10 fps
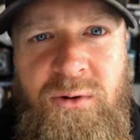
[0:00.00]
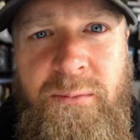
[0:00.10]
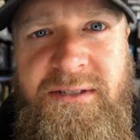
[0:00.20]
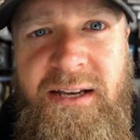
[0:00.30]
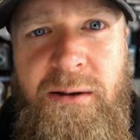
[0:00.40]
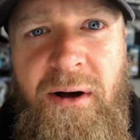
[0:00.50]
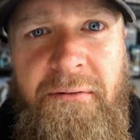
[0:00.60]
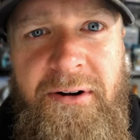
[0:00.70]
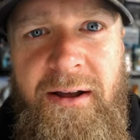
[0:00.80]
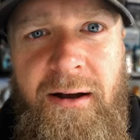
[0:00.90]
So I'm going to say goodbye
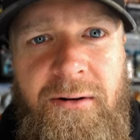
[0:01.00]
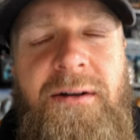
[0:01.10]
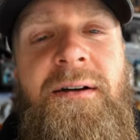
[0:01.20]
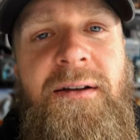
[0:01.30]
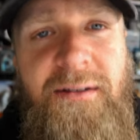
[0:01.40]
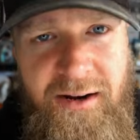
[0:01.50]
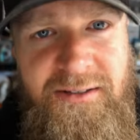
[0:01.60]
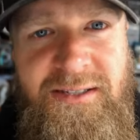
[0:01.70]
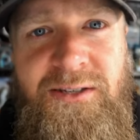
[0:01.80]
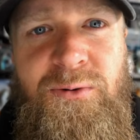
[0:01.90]
for now, and I'll
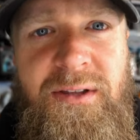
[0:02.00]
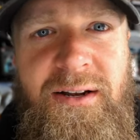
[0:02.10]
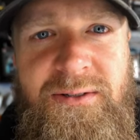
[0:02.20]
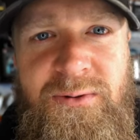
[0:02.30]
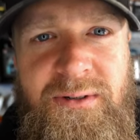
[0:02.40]
see you in the next